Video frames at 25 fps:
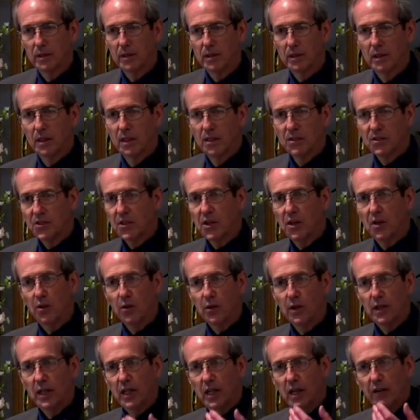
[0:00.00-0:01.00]
So,
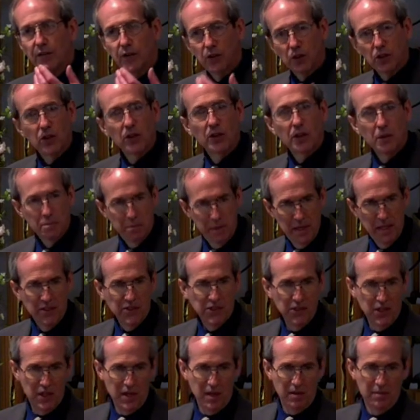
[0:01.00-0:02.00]
if you're going to mess
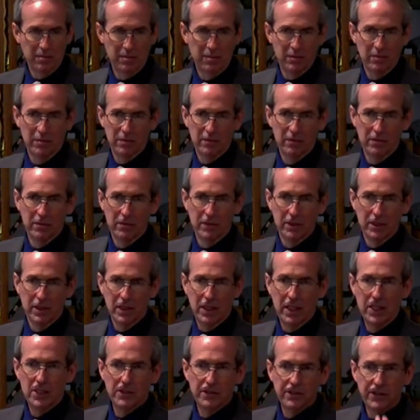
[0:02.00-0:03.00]
up and
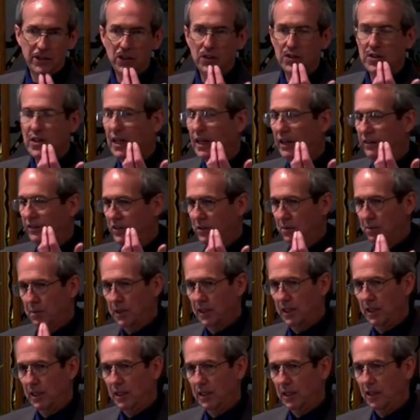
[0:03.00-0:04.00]
you feel you have to
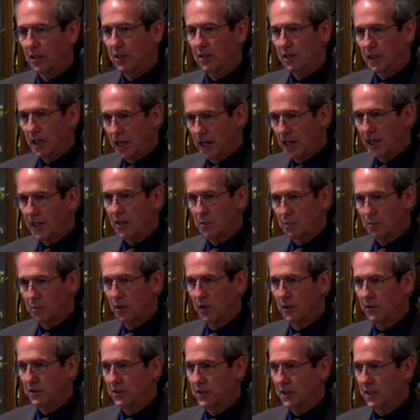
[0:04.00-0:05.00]
be on higher
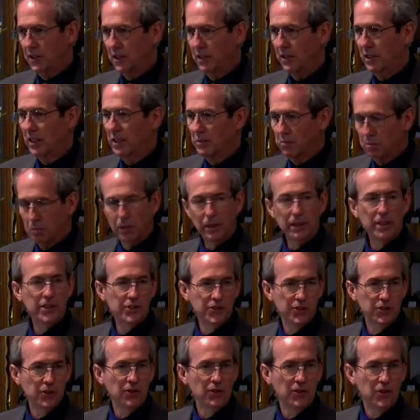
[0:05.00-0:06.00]
protein, please
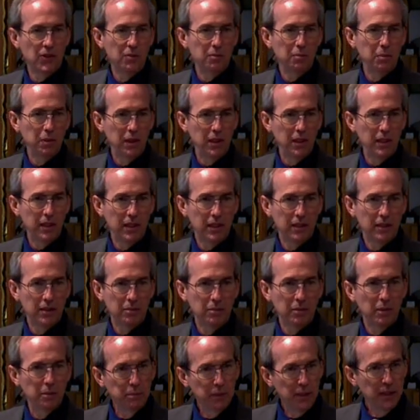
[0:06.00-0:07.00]
do it on plant.
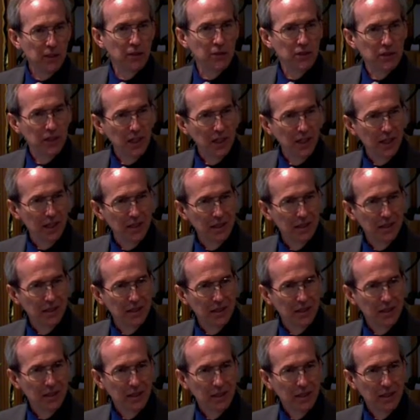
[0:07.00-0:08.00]
But better yet,
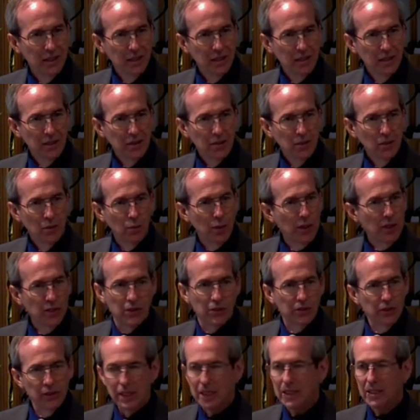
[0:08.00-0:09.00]
we
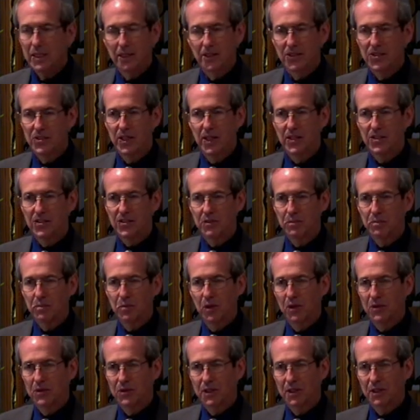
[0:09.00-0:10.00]
don't need excessive
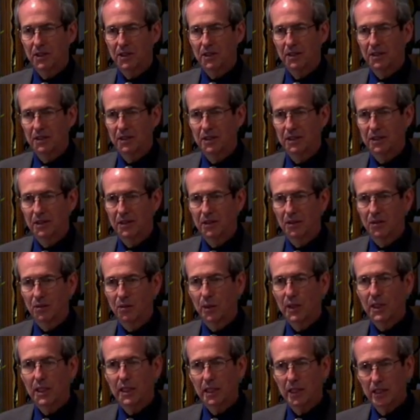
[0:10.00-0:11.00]
protein. We
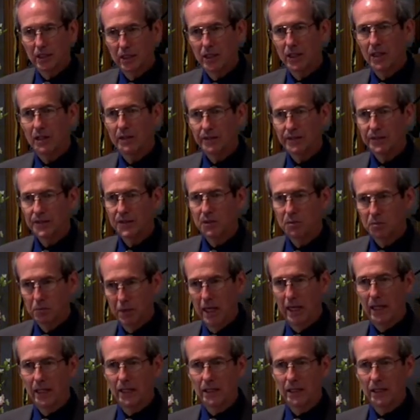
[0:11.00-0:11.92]
need enough to make